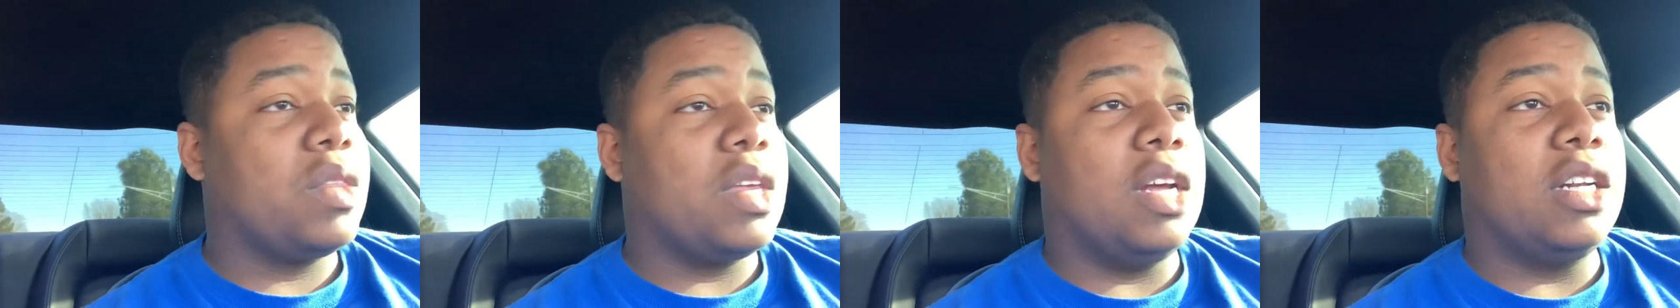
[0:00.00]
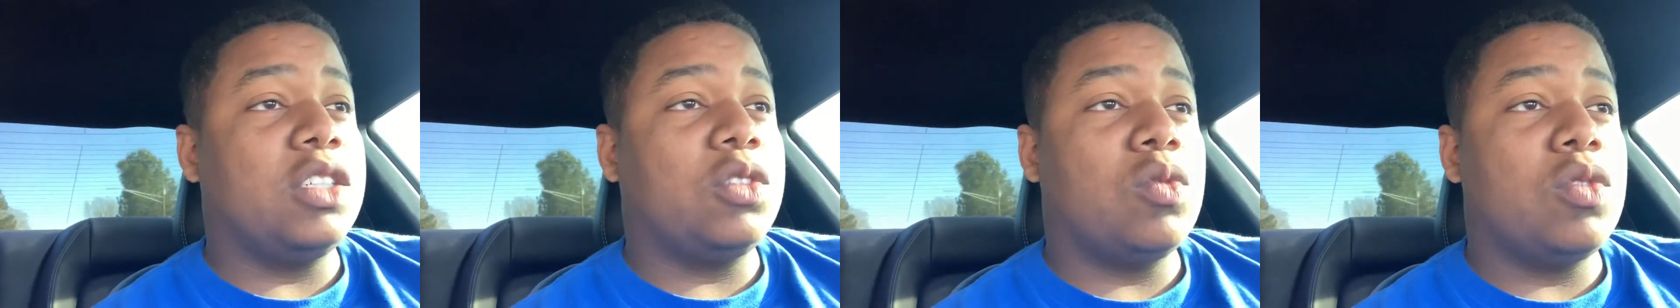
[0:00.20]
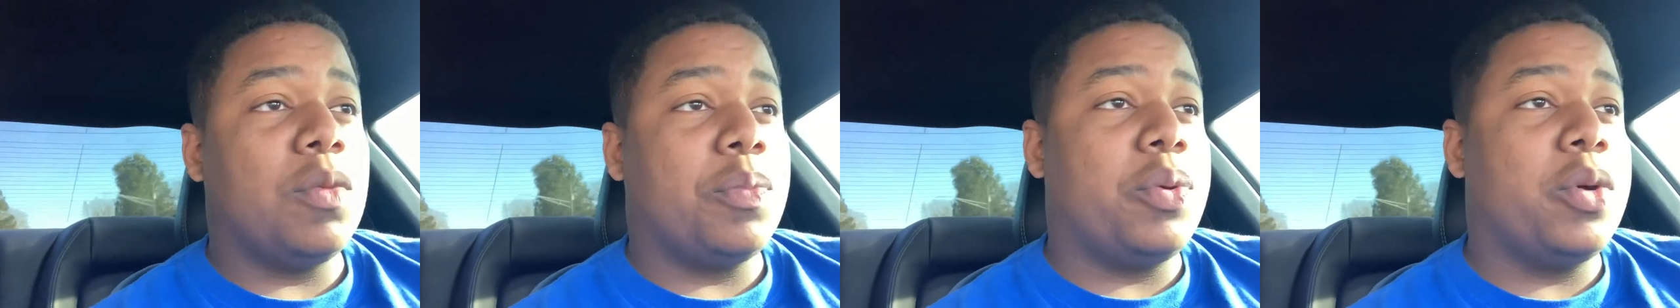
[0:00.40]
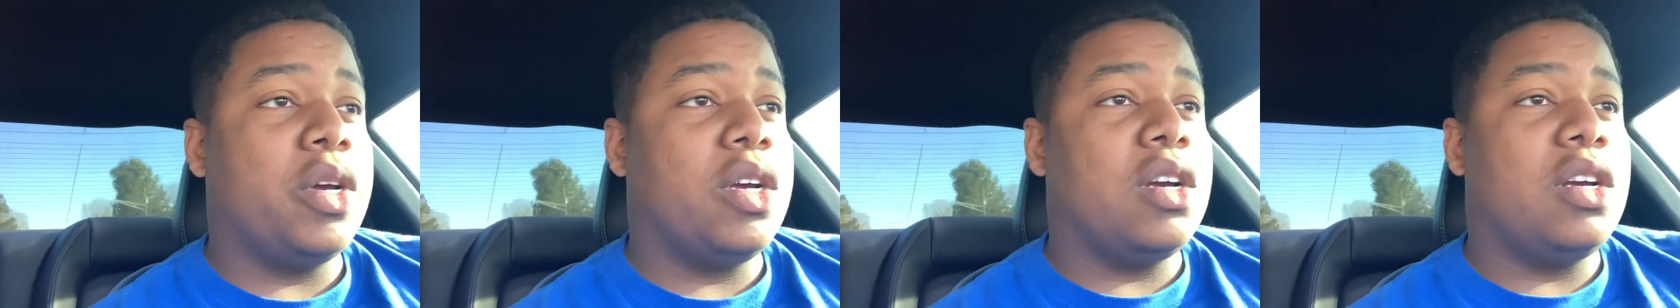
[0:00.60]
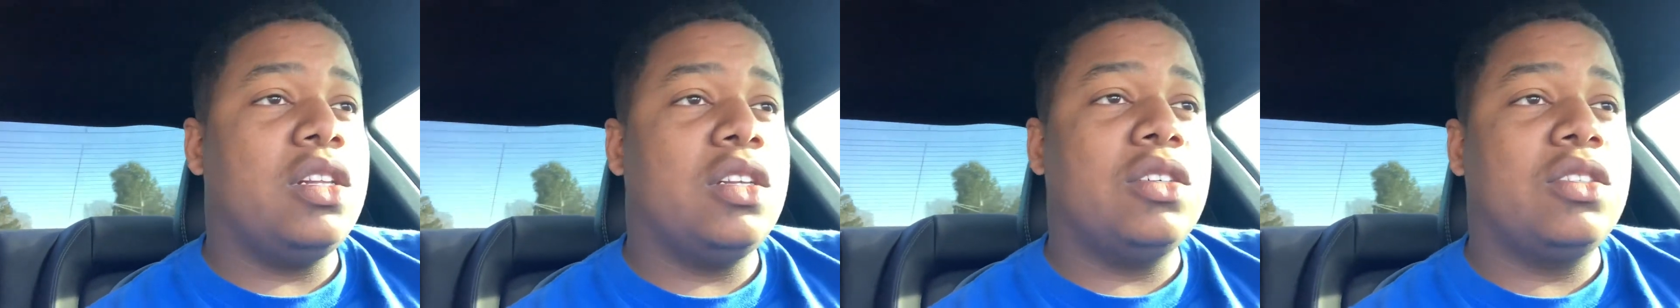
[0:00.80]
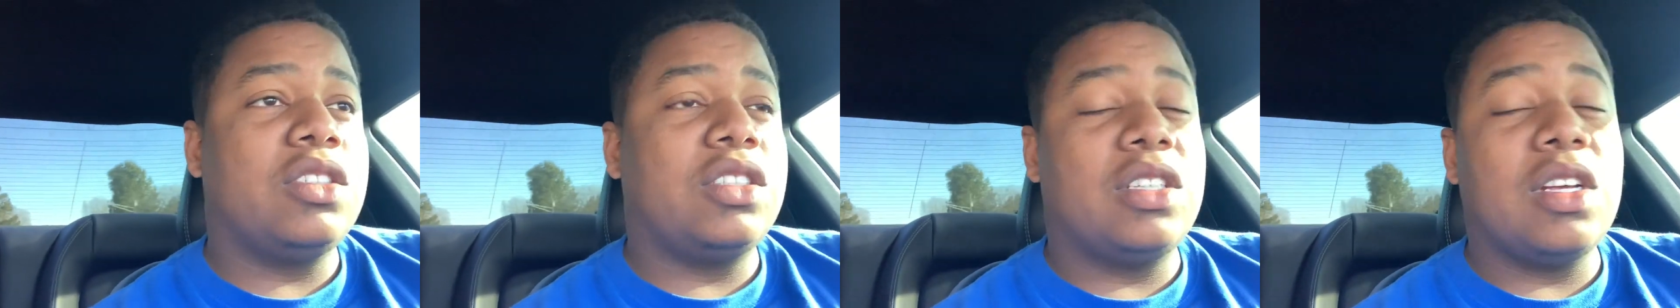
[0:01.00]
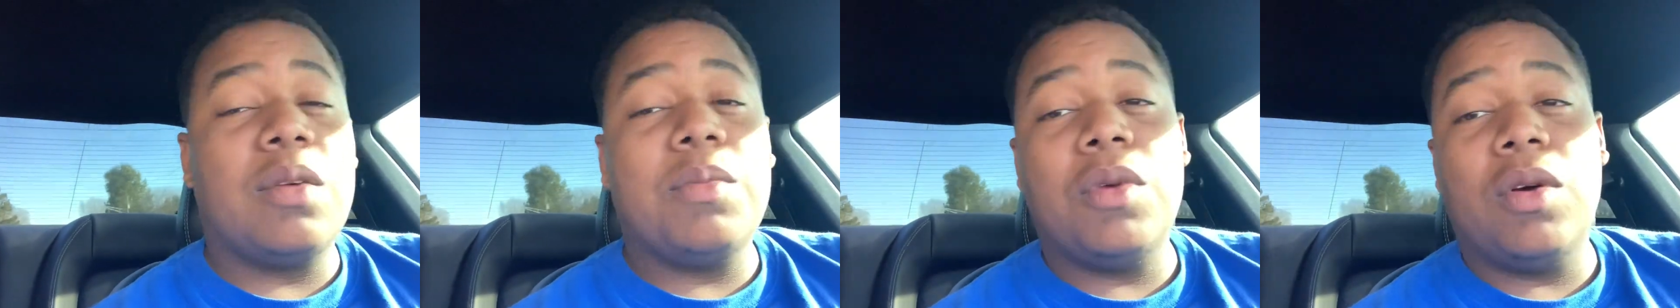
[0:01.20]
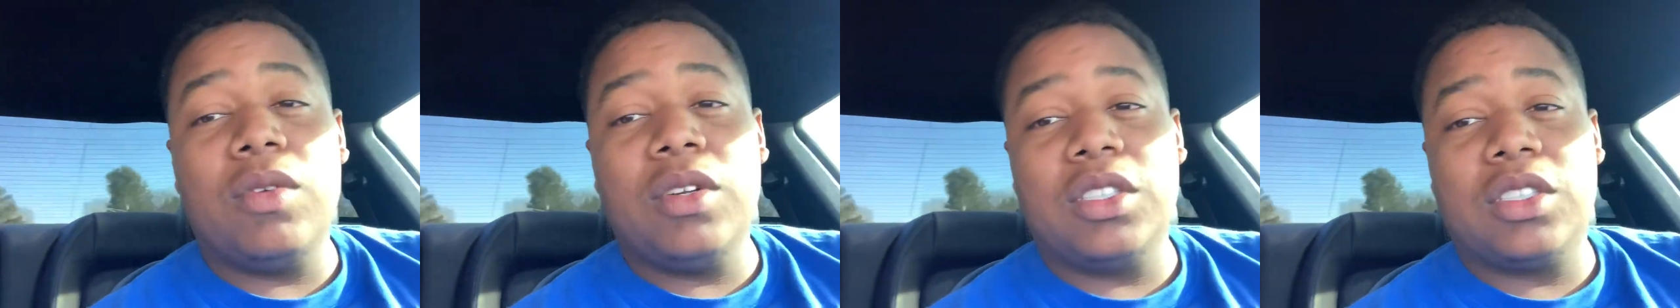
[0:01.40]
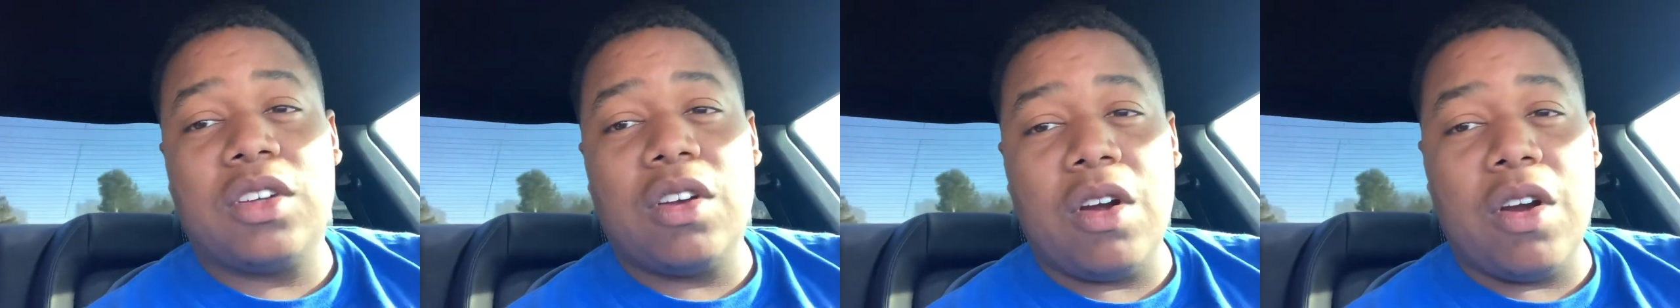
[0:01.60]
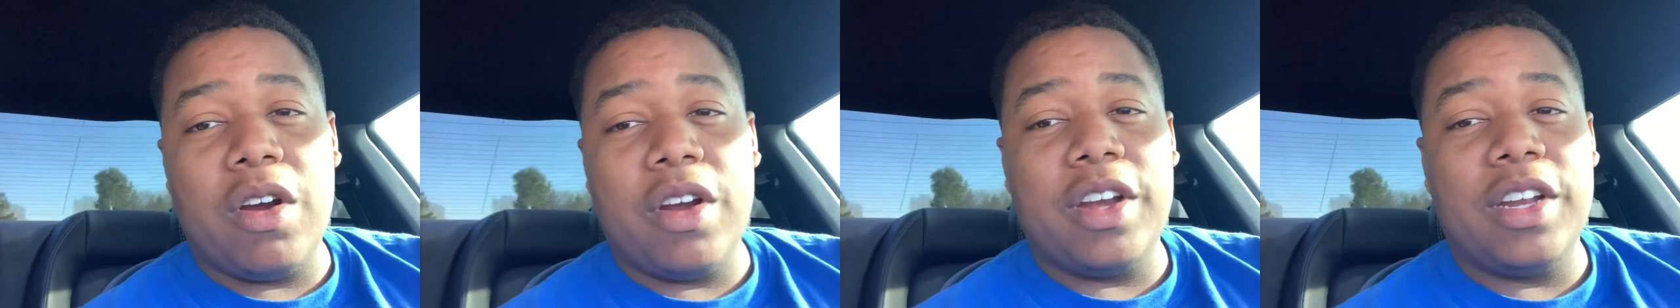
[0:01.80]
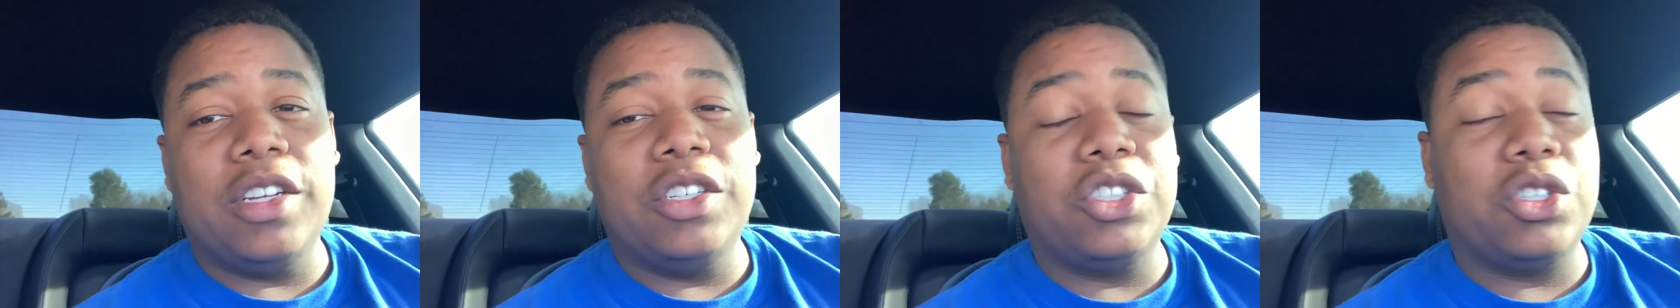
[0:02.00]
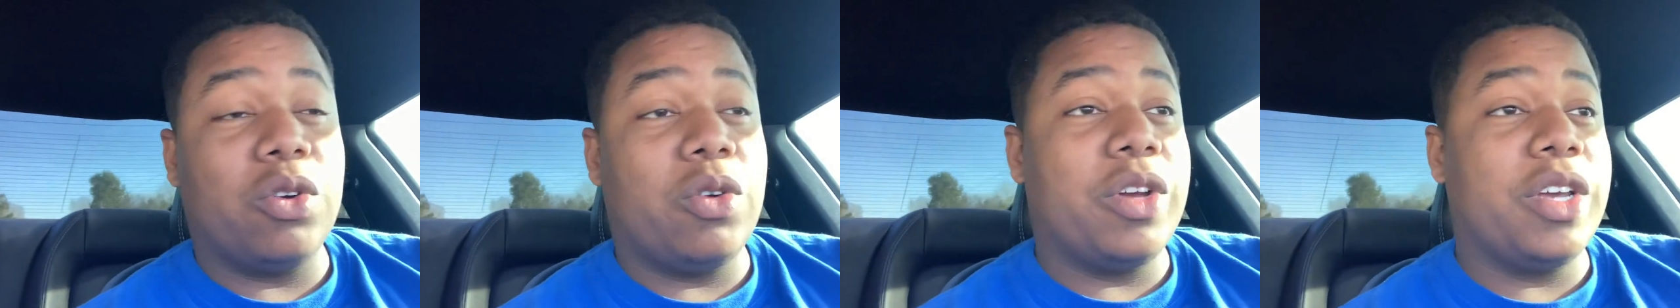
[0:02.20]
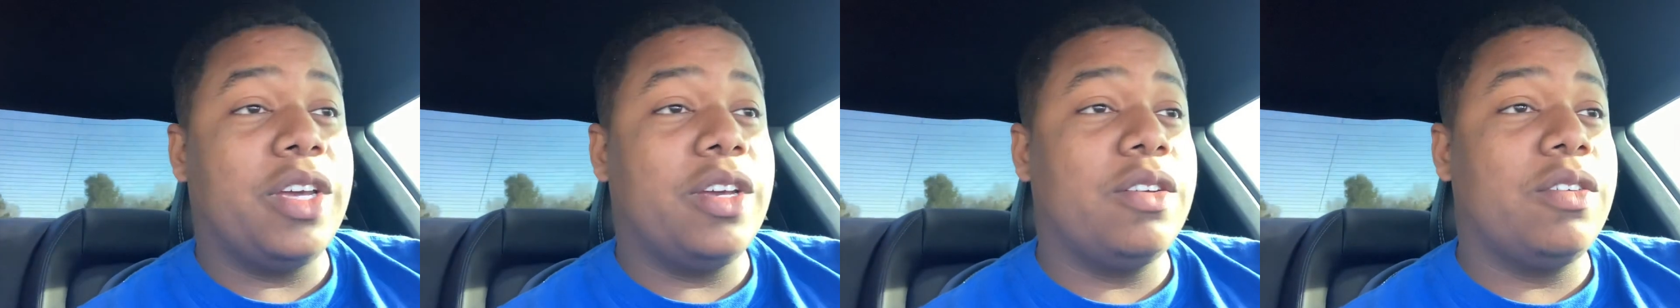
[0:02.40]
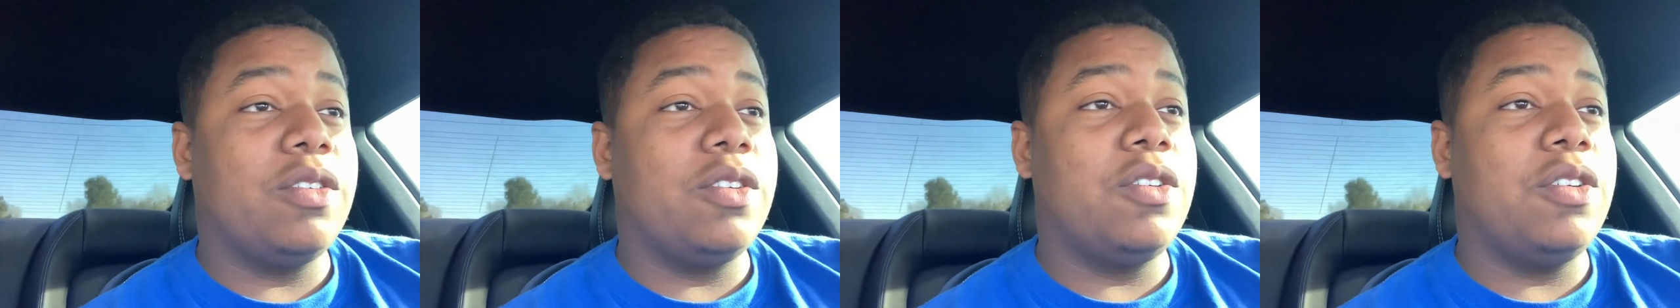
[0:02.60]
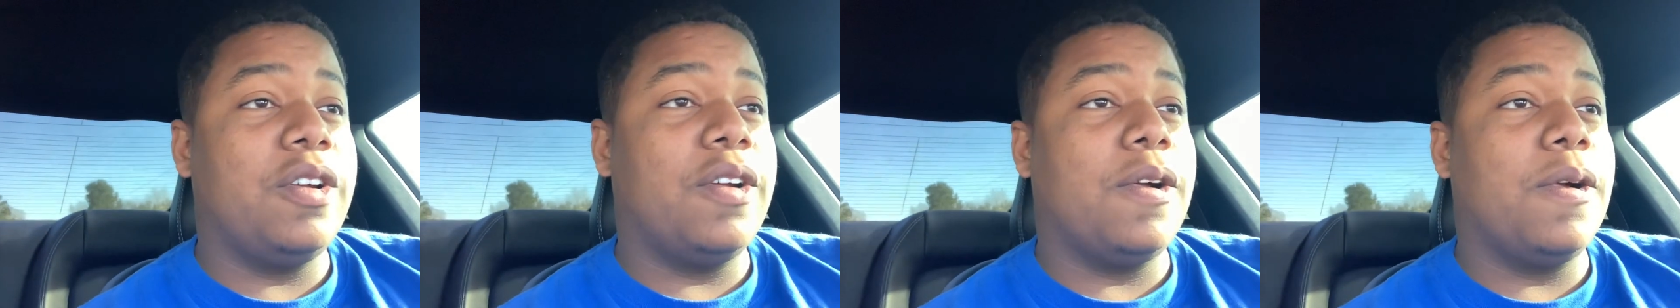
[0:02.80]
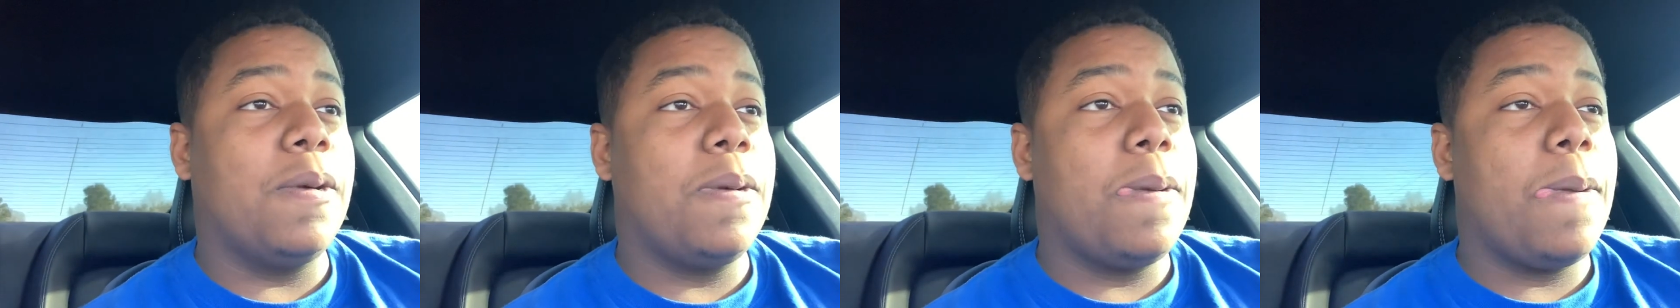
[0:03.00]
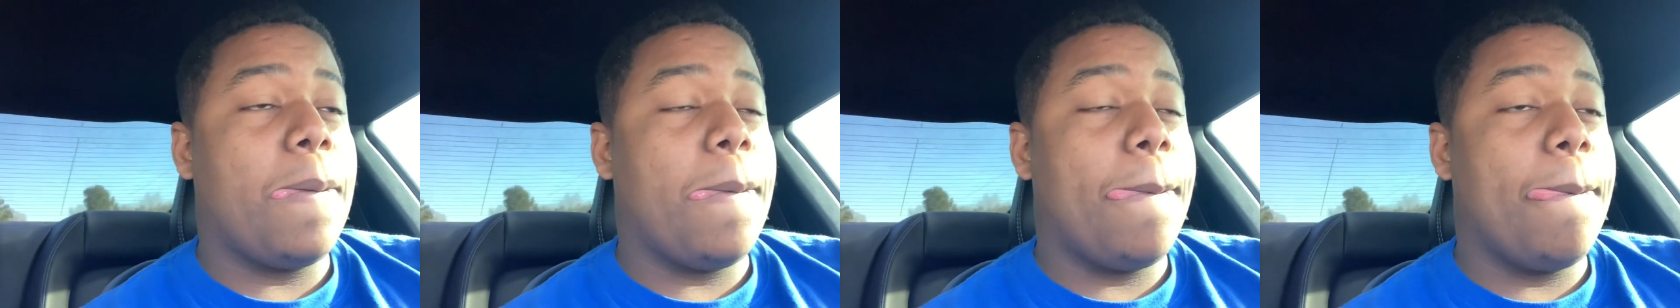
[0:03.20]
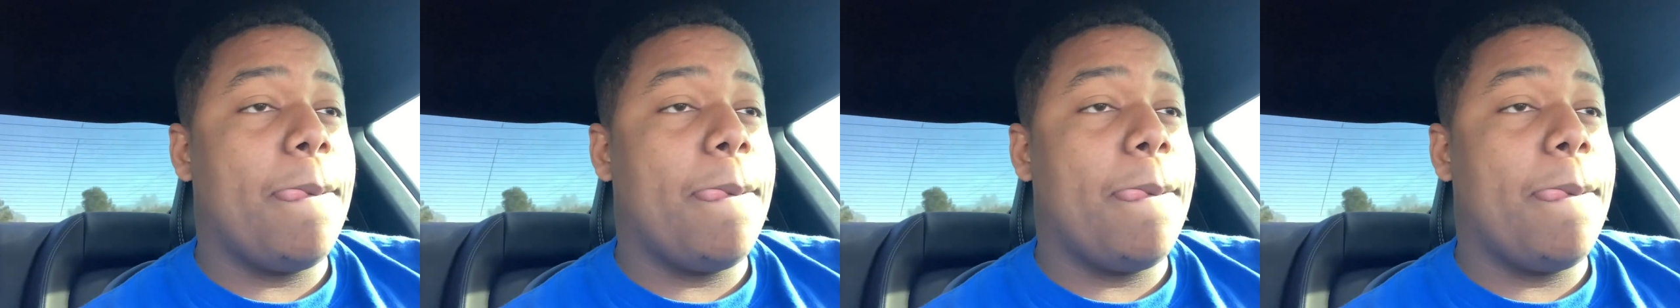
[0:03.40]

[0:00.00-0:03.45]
I just want to put a little something on this car and enjoy it, you know,